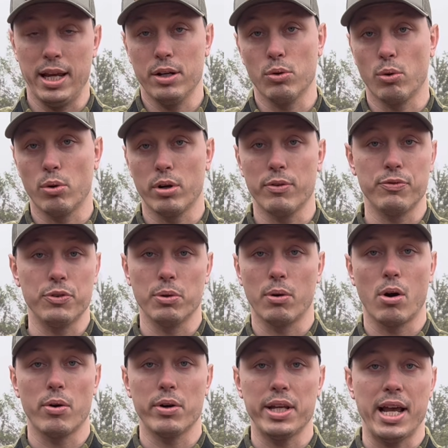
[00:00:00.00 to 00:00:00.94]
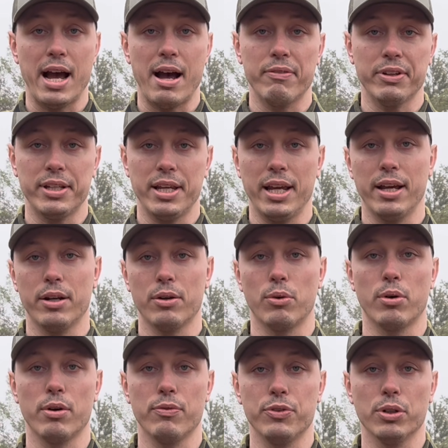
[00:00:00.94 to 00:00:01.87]
or if you already have the can,
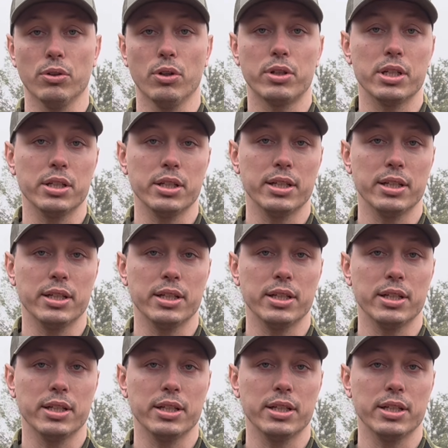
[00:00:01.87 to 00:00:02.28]
or if you're looking to